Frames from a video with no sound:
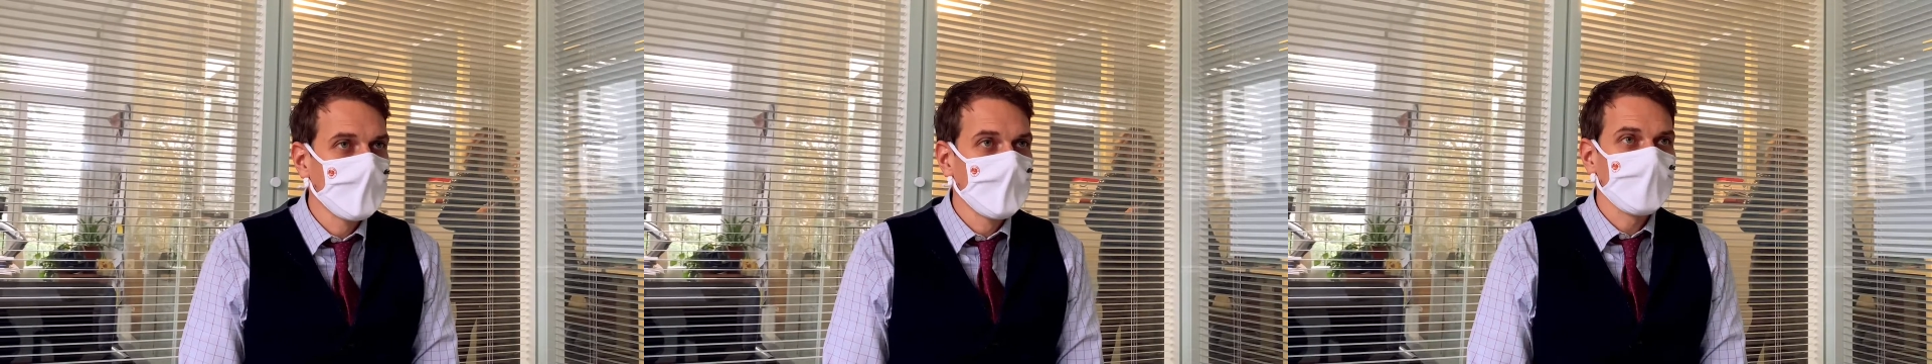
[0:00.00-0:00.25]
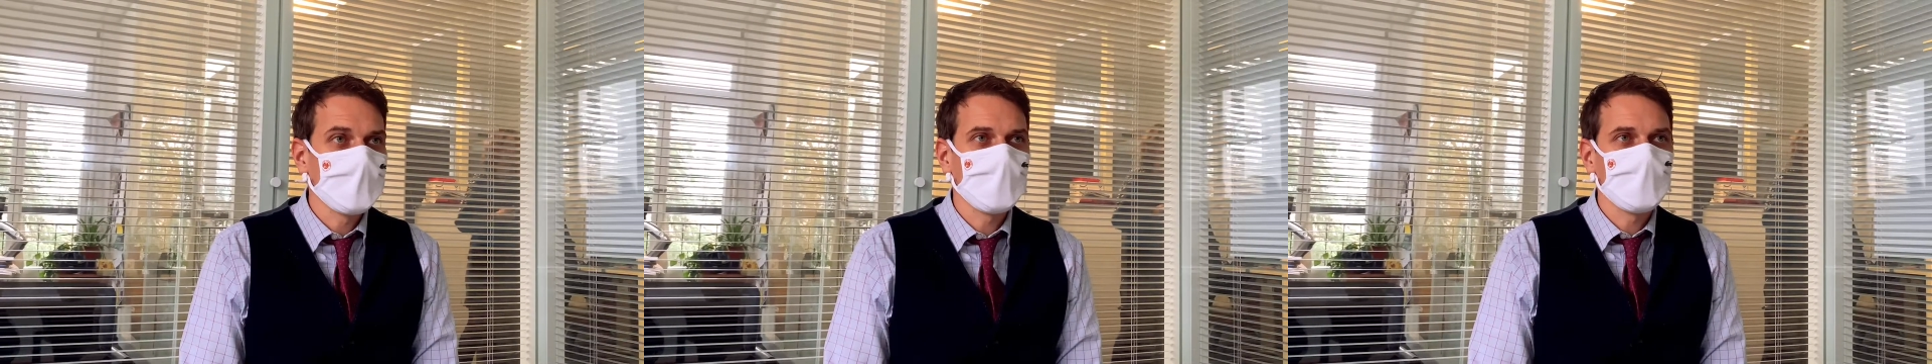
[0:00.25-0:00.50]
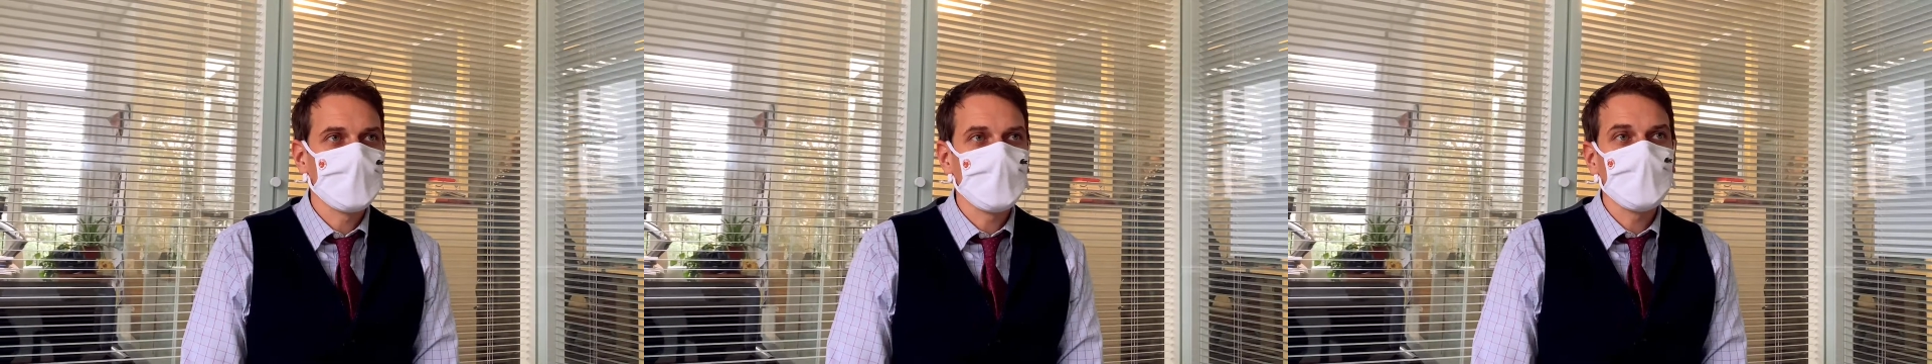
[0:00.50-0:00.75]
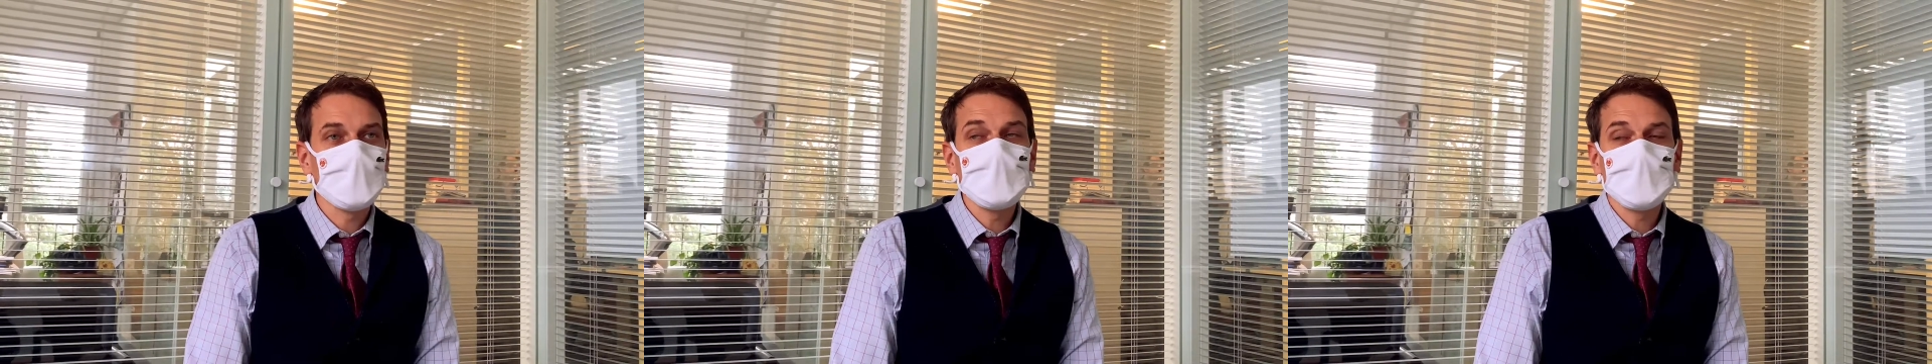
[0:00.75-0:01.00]
So it's
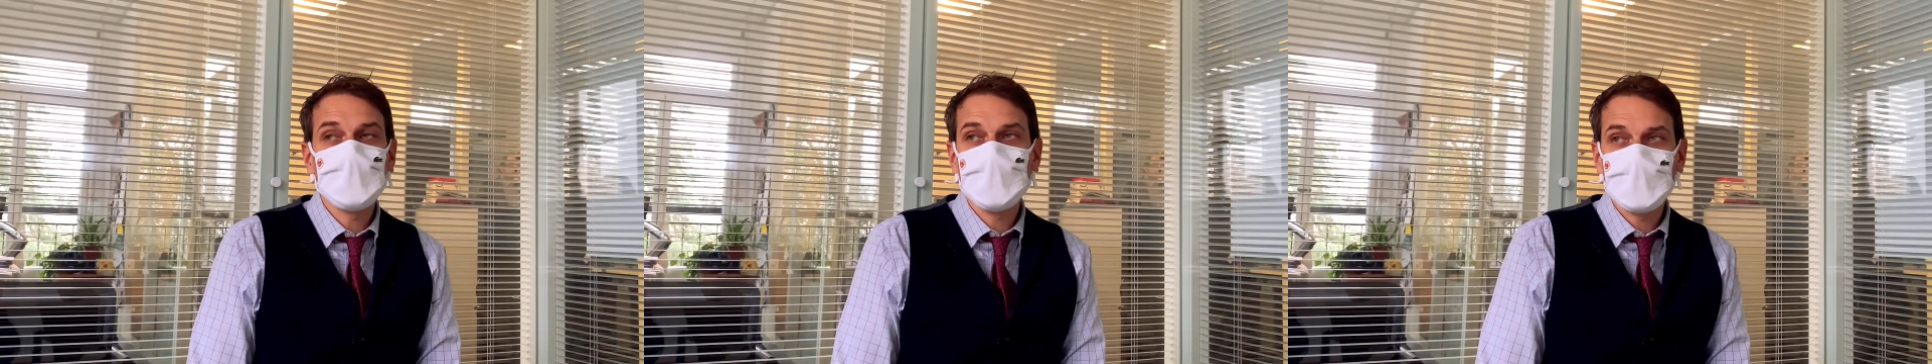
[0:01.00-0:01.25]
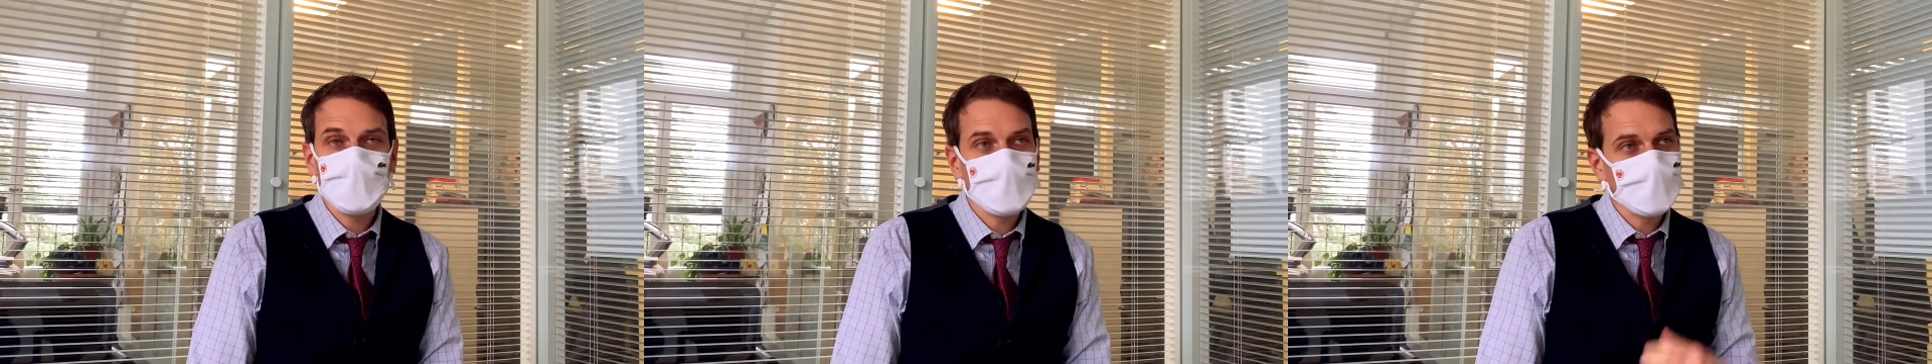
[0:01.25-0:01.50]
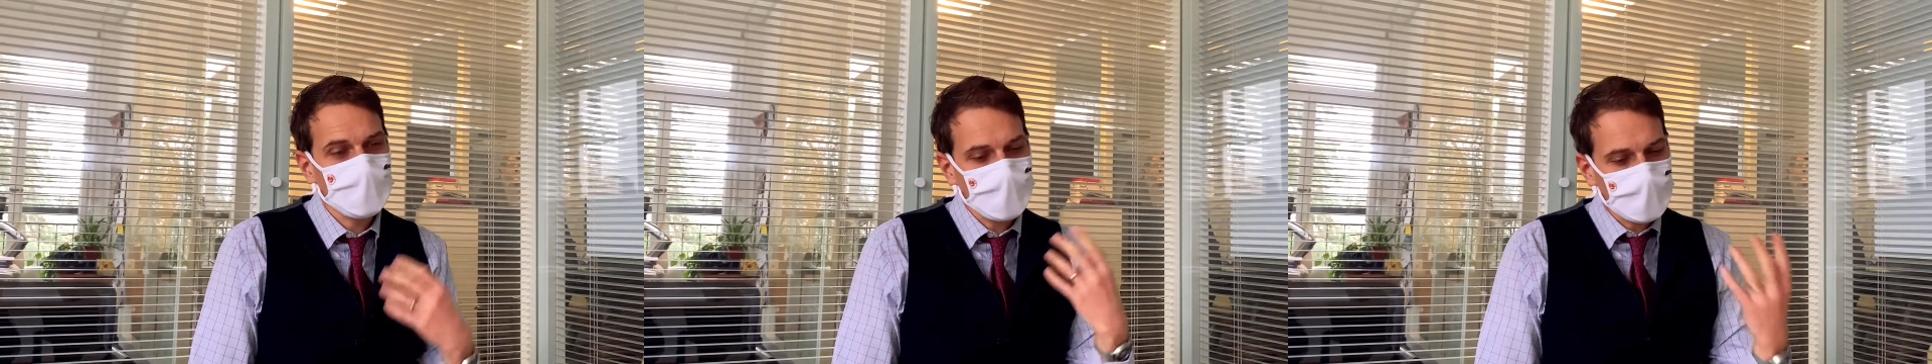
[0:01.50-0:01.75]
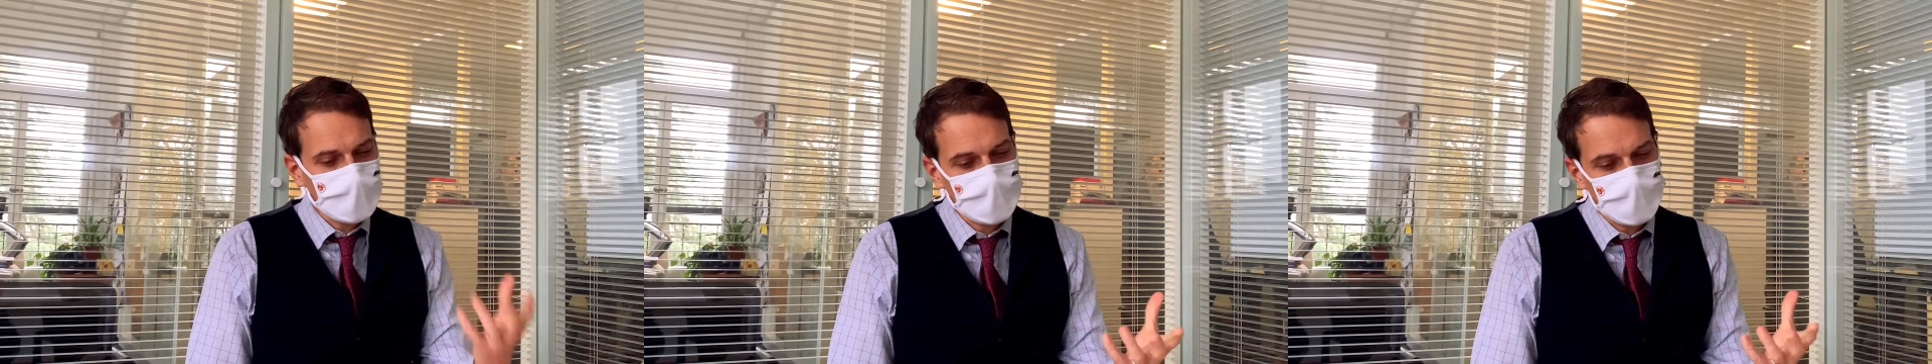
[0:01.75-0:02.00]
very easy for you to
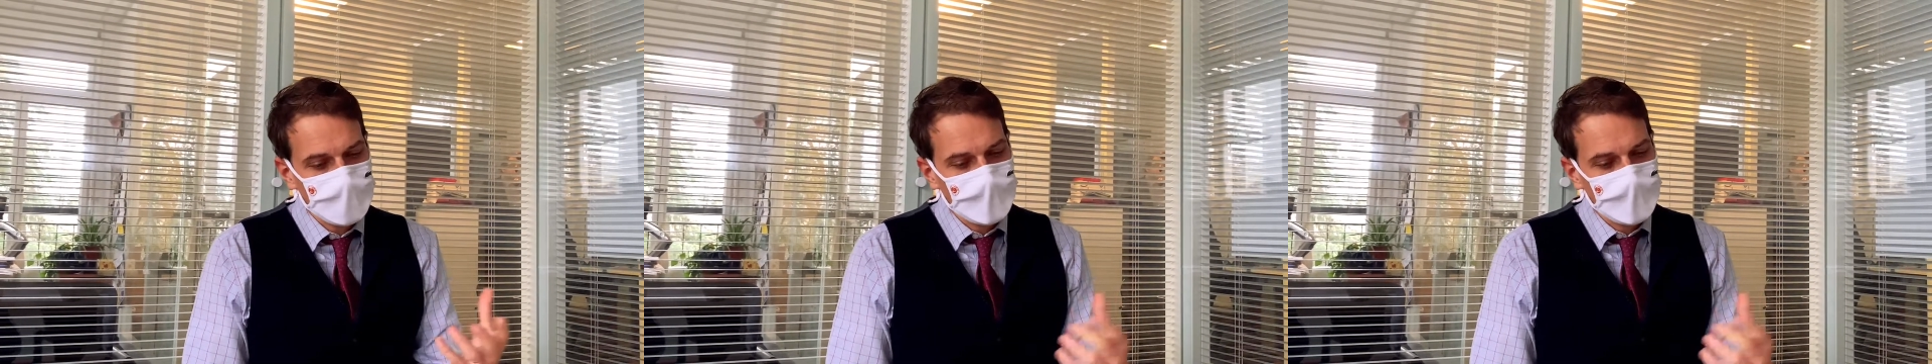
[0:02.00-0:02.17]
find